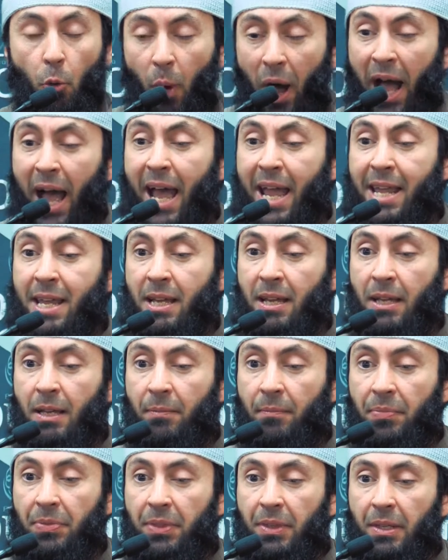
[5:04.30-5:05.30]
Why?
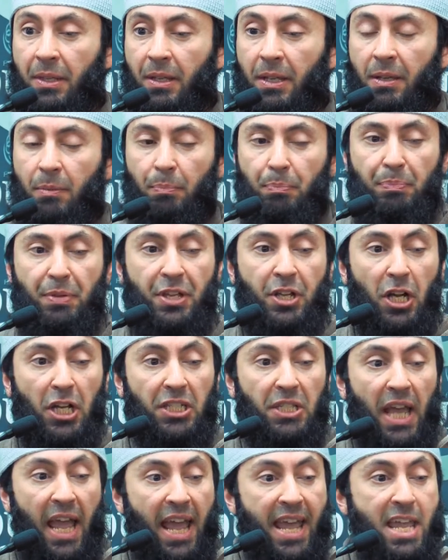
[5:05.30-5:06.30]

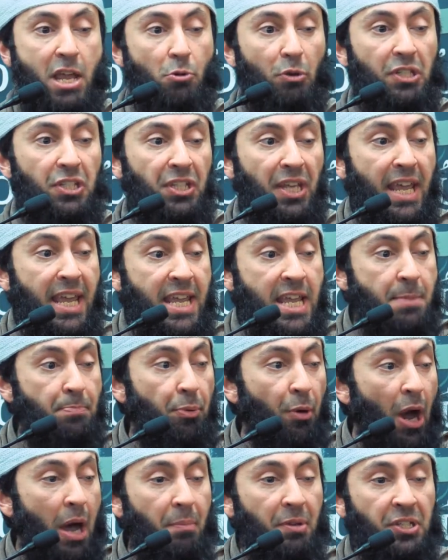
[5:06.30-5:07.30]
Because he was saying, he
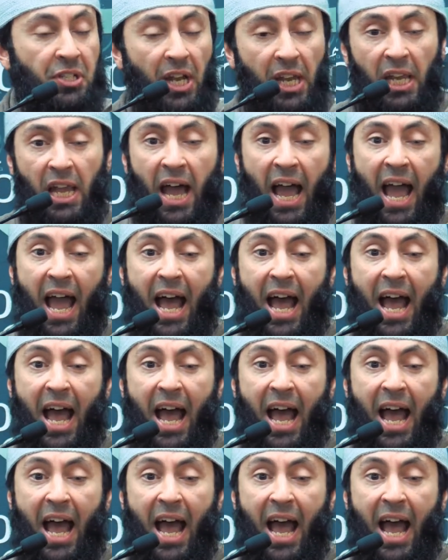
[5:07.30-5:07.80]
promised Allah,